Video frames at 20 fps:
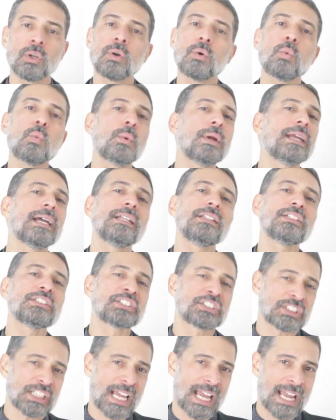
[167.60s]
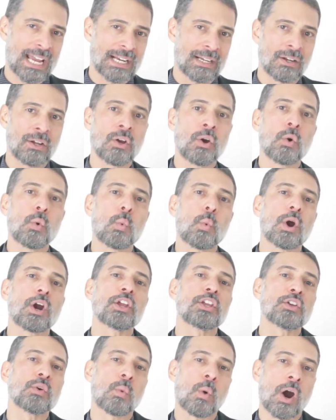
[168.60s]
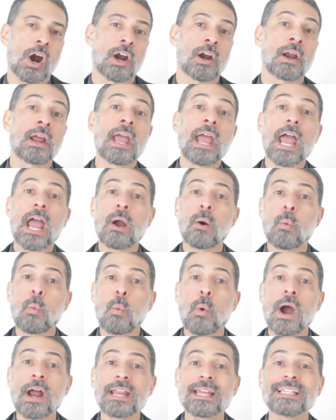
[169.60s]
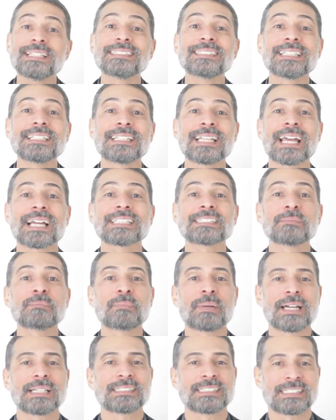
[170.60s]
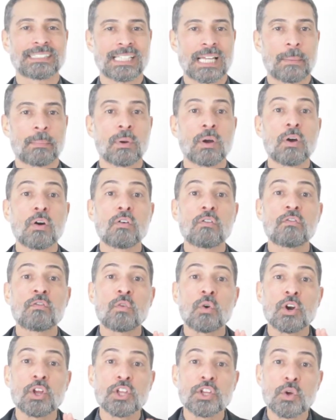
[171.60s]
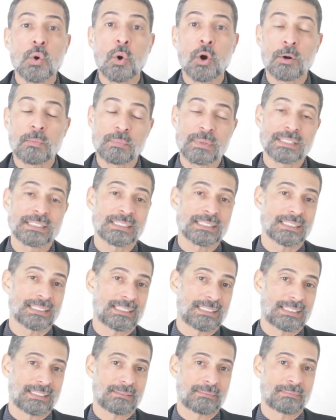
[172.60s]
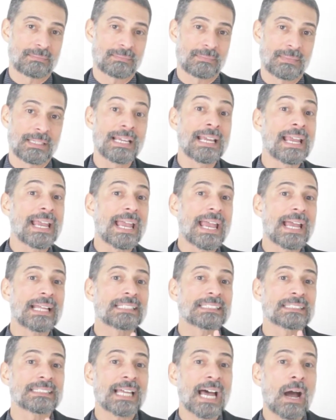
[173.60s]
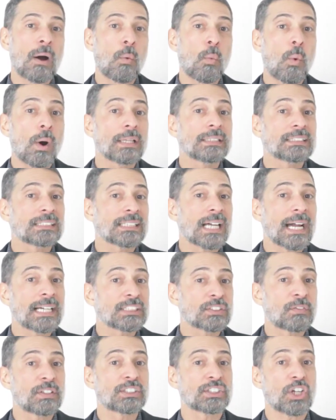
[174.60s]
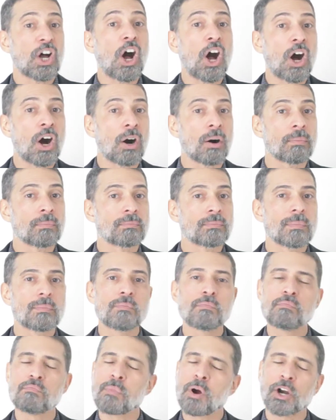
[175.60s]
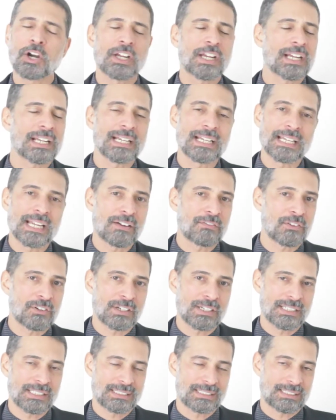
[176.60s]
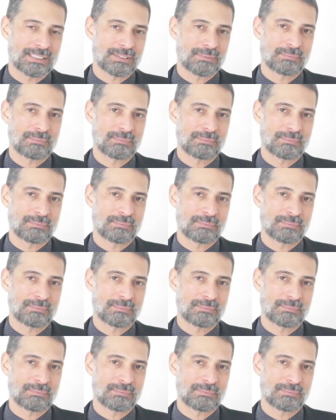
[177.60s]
We understand where you are and what is the next best step for your business. It's not one size fits all. Marketing never is.